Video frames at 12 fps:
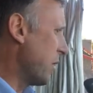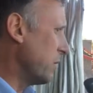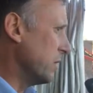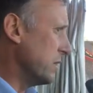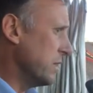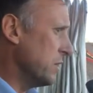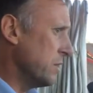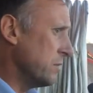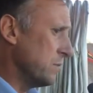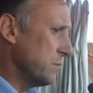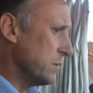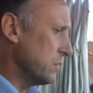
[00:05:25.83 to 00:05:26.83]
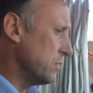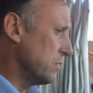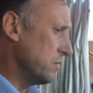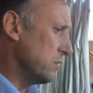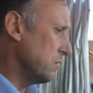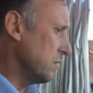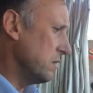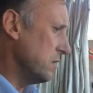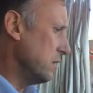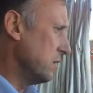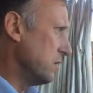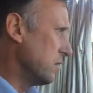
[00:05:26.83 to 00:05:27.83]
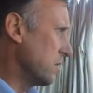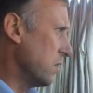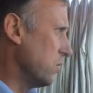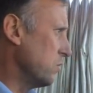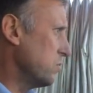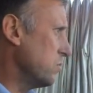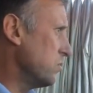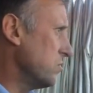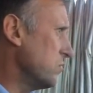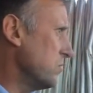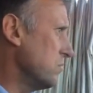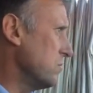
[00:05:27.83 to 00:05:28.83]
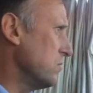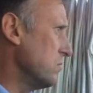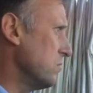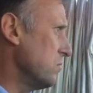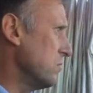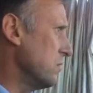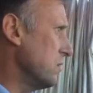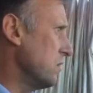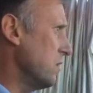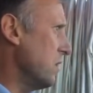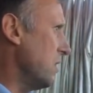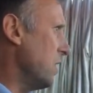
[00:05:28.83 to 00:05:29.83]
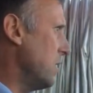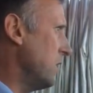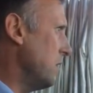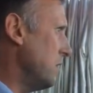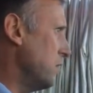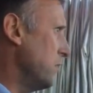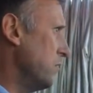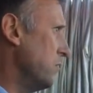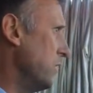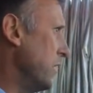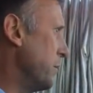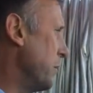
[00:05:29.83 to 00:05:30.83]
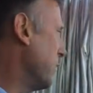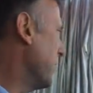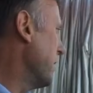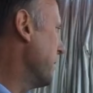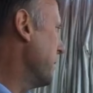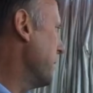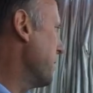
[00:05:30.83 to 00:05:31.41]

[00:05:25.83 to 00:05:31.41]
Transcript: That weren't the issue, but just the goals are really poor now.